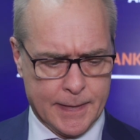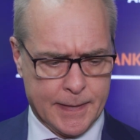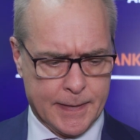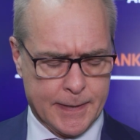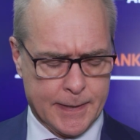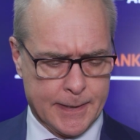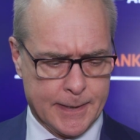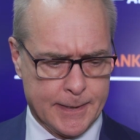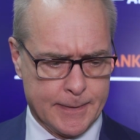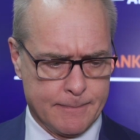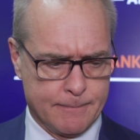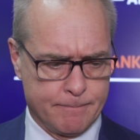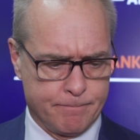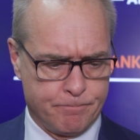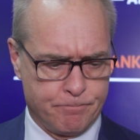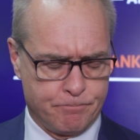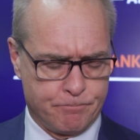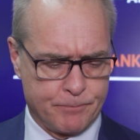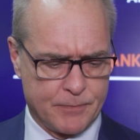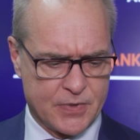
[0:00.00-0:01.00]
Um,
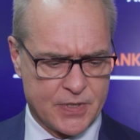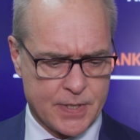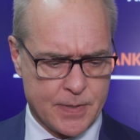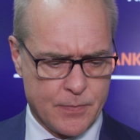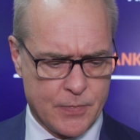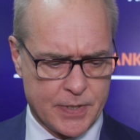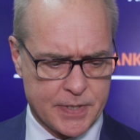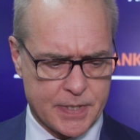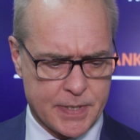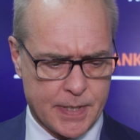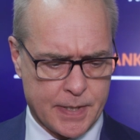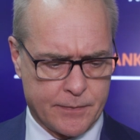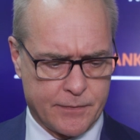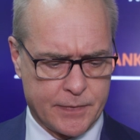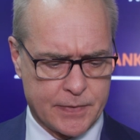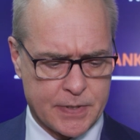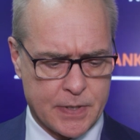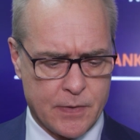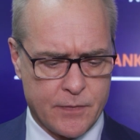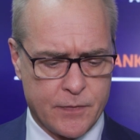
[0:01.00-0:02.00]
somewhat
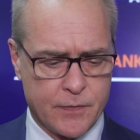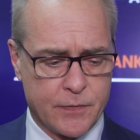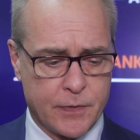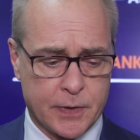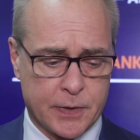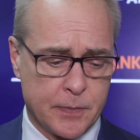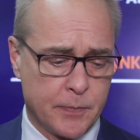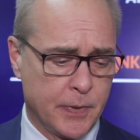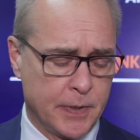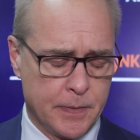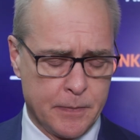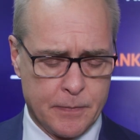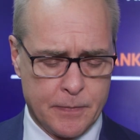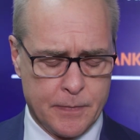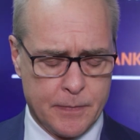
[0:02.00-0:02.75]
self-inflicted, but